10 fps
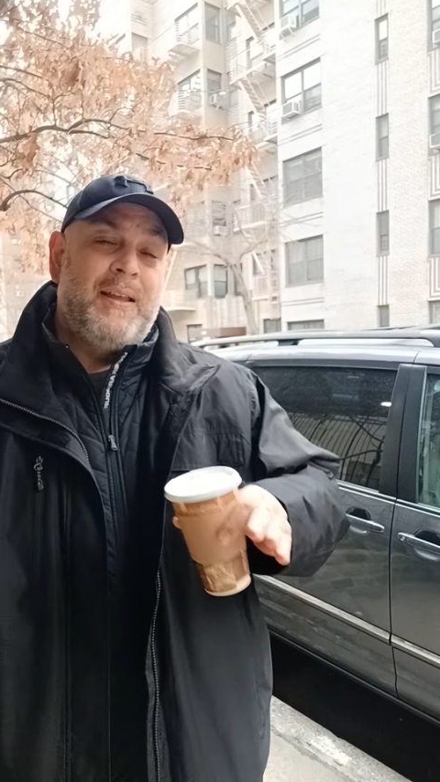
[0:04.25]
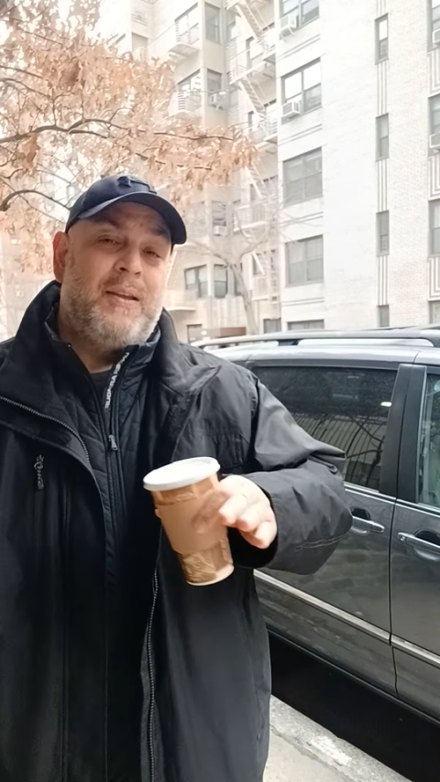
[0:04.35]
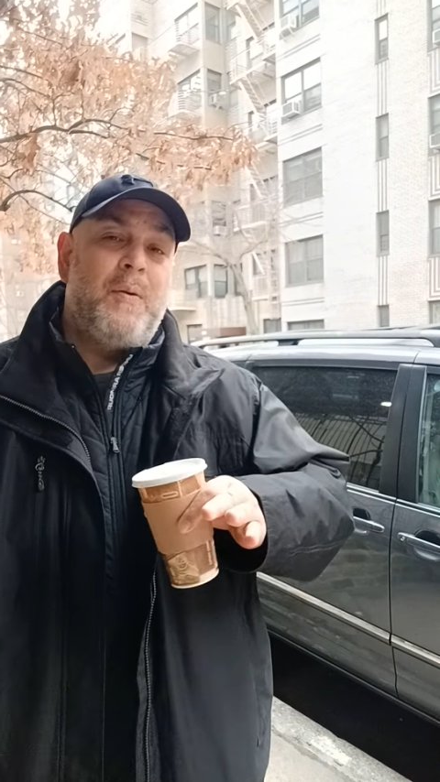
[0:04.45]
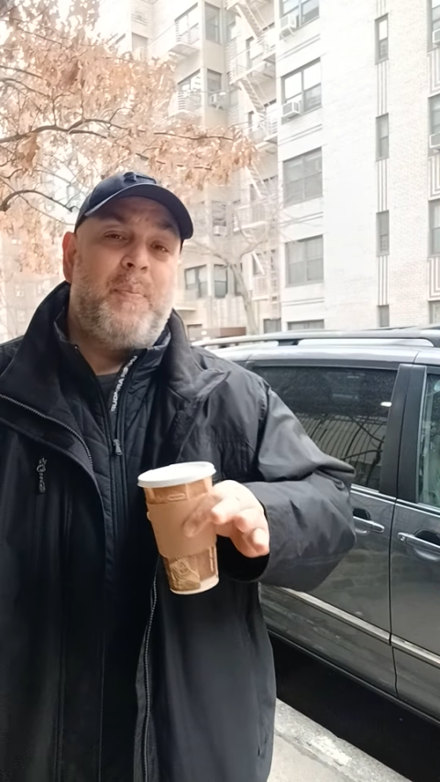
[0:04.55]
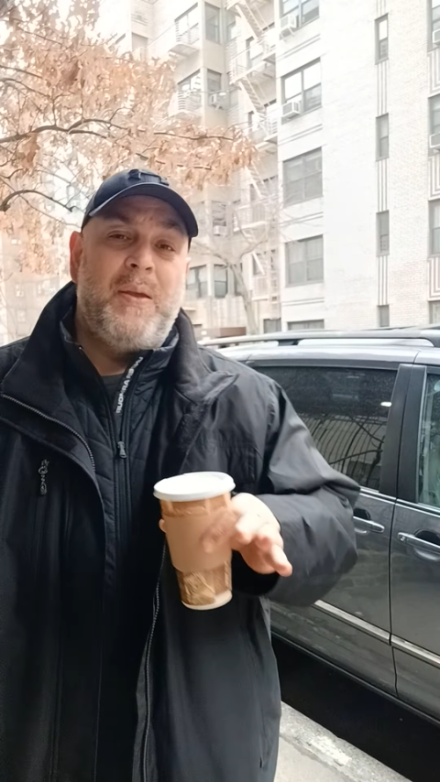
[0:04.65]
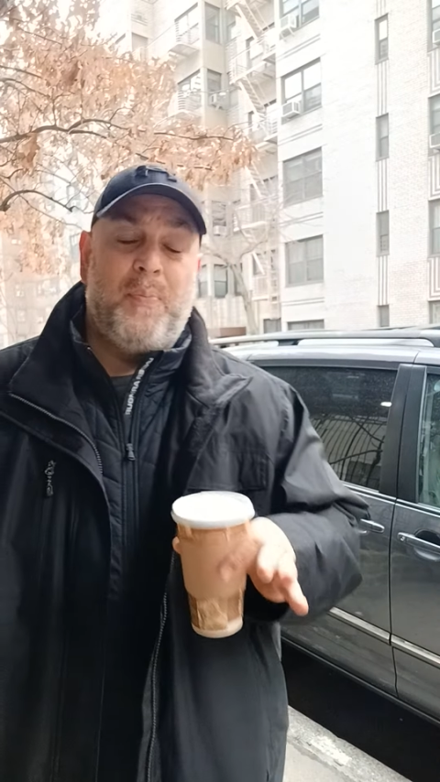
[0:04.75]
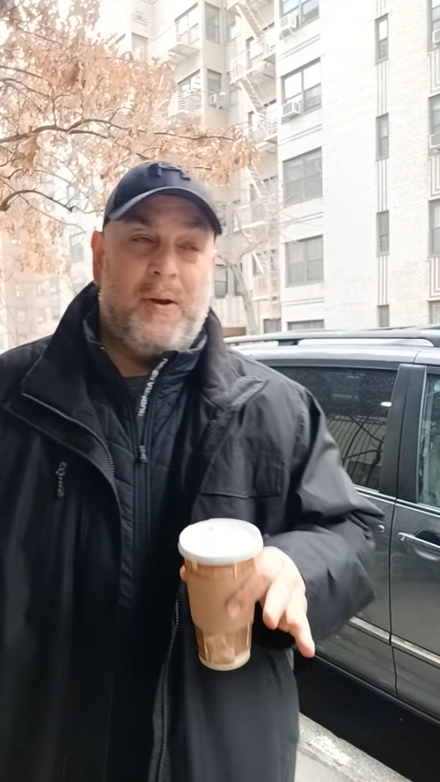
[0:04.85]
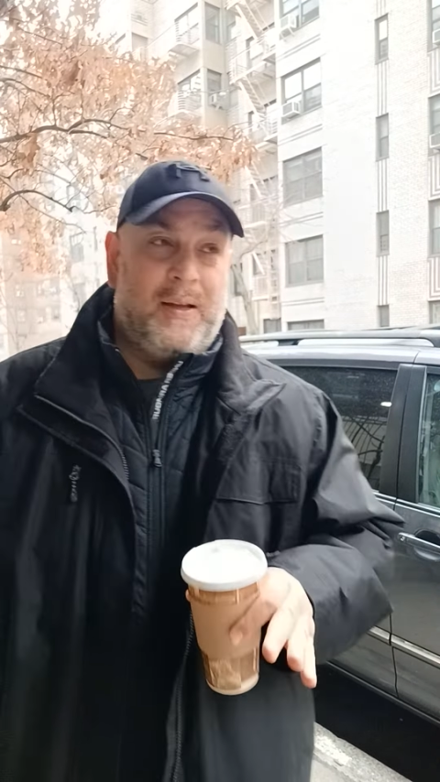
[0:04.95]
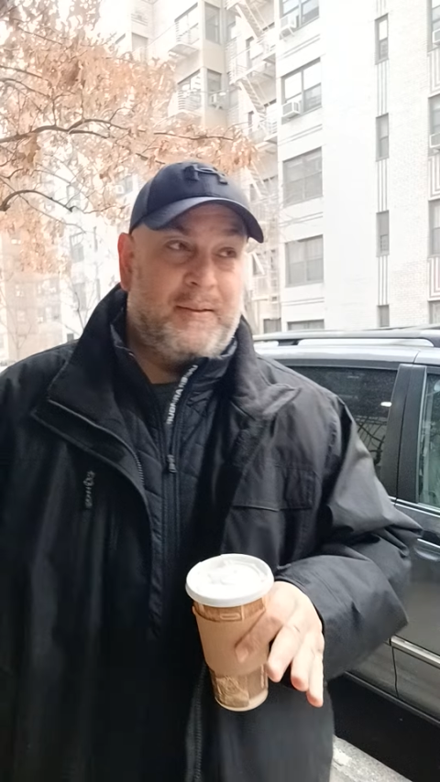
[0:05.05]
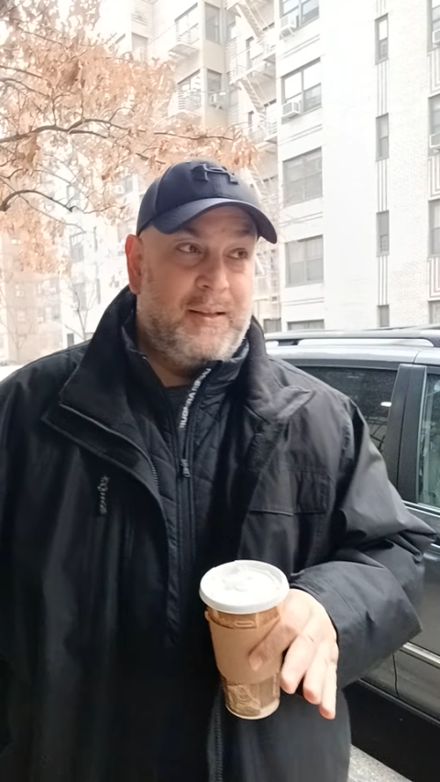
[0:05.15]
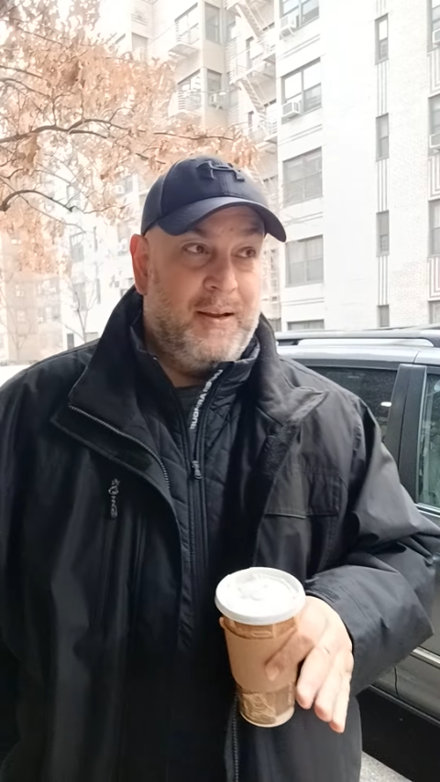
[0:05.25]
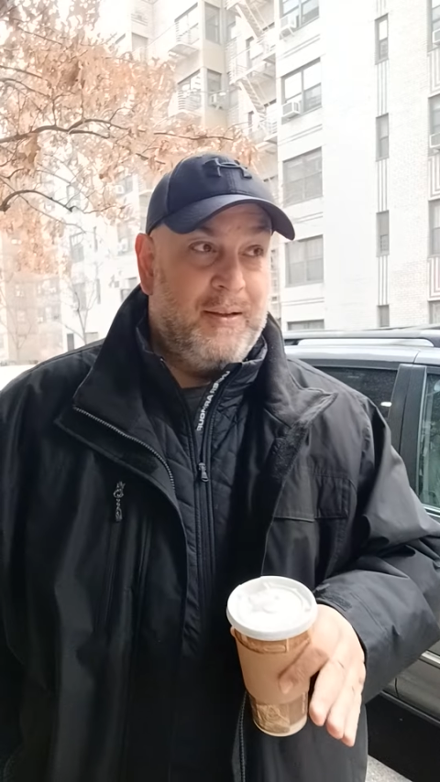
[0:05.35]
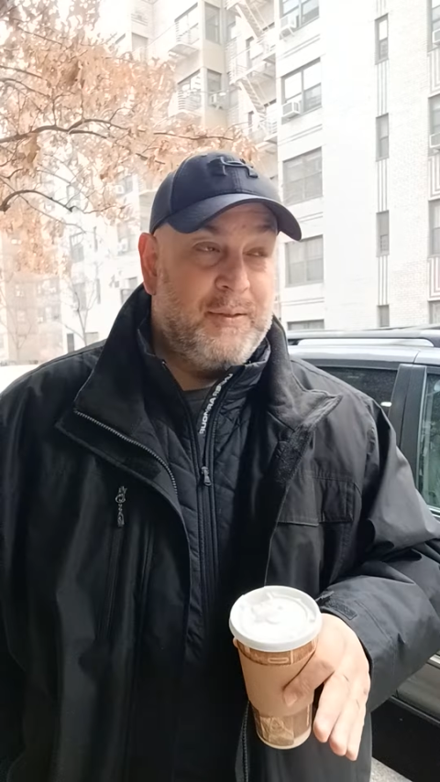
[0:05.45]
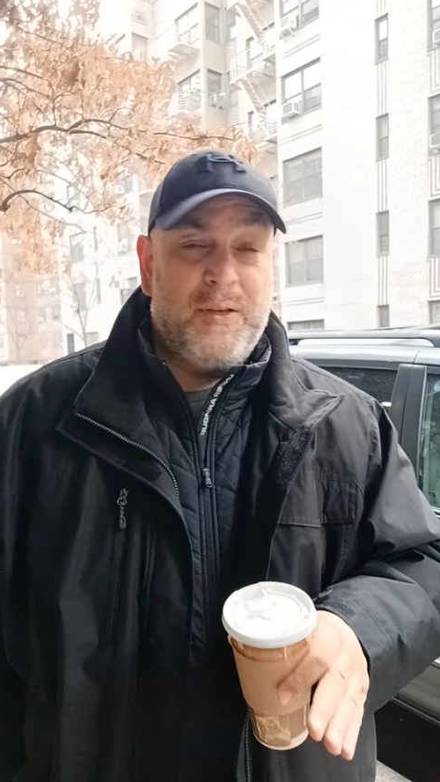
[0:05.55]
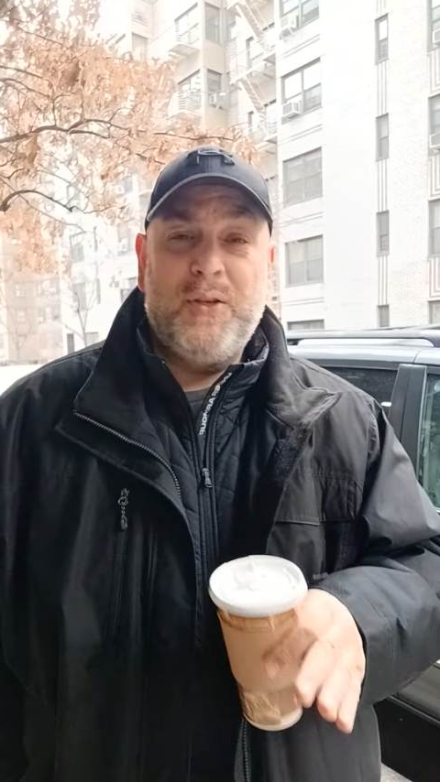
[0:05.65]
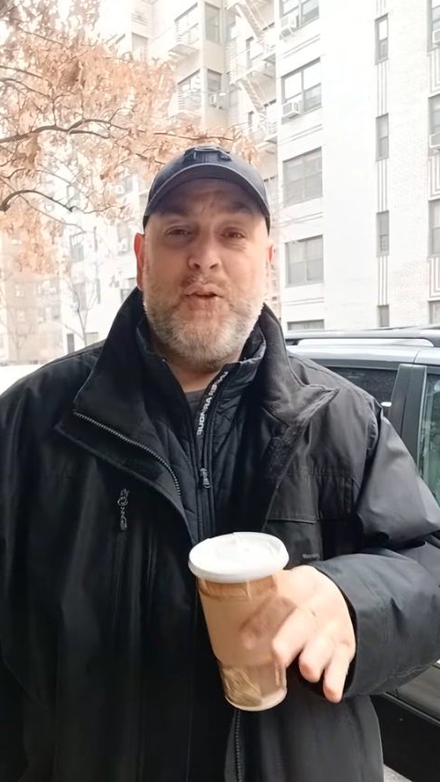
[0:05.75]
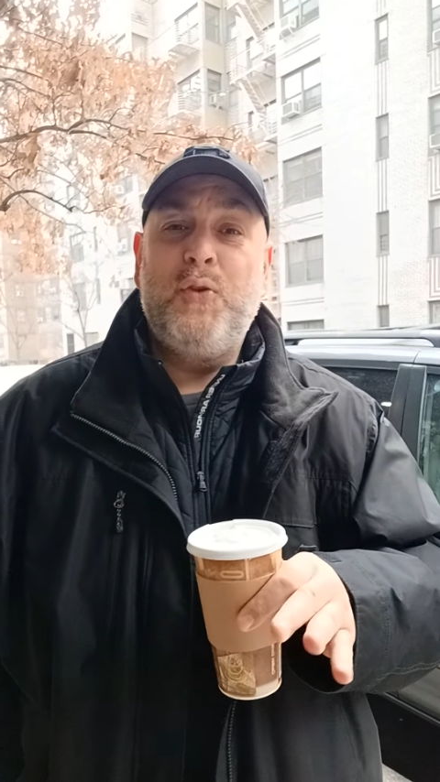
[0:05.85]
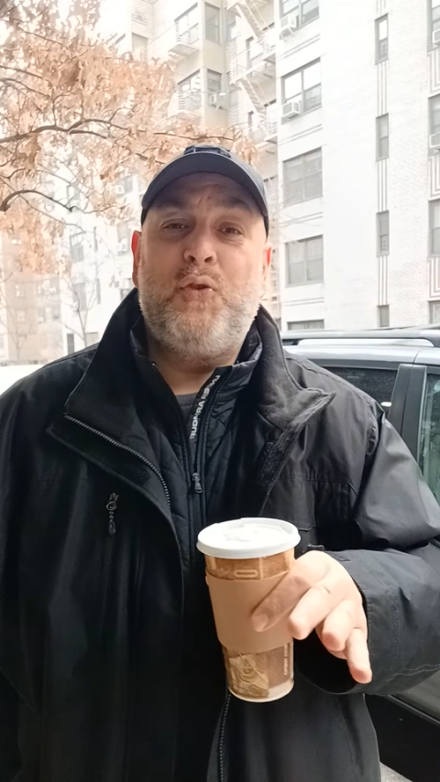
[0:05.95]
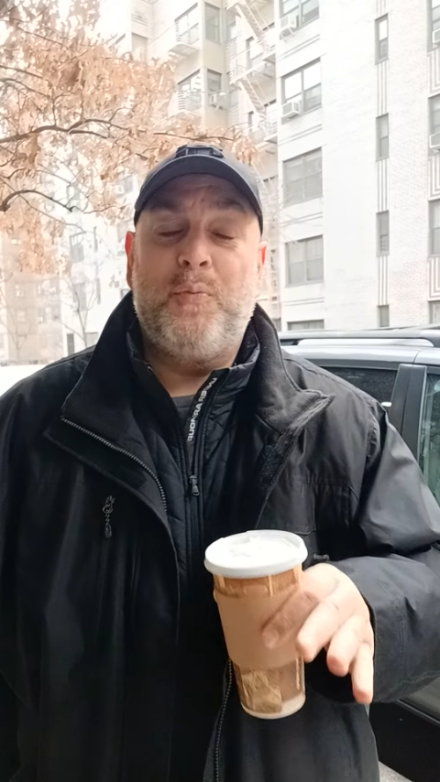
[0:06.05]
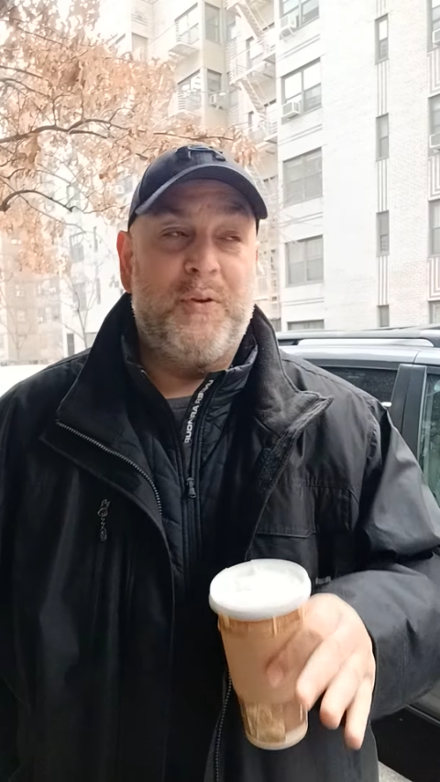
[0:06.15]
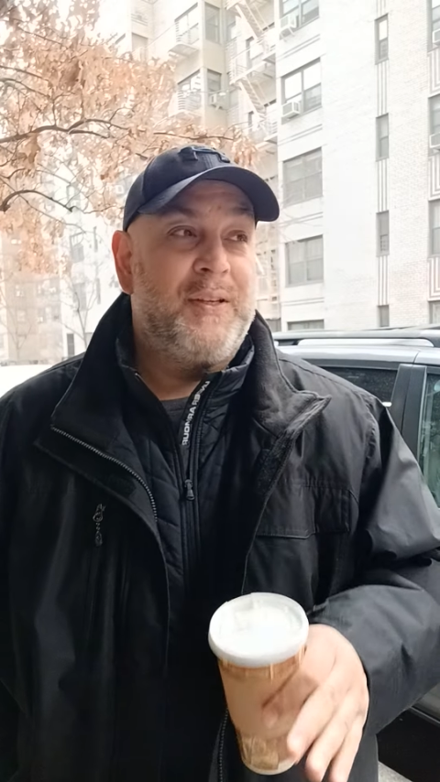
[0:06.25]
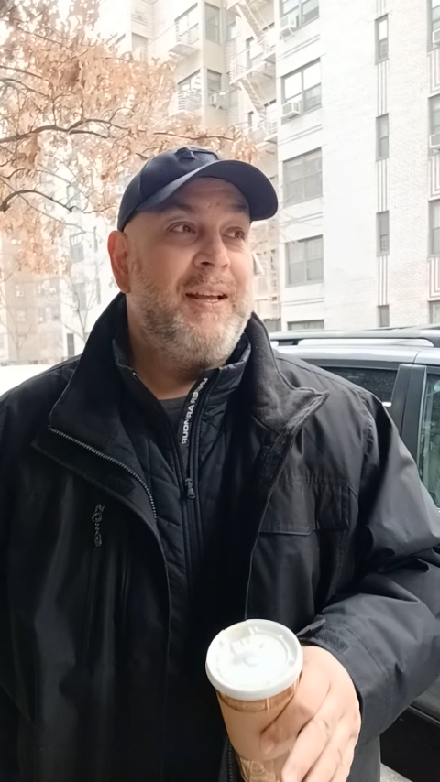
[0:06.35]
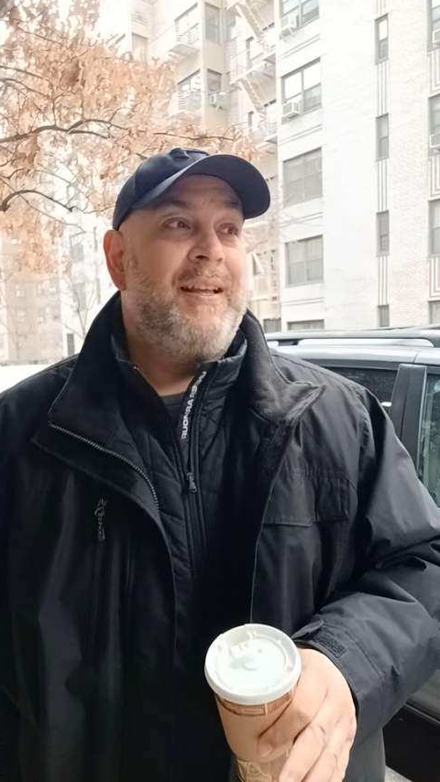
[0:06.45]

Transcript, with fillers: There are people out there, especially YouTubers,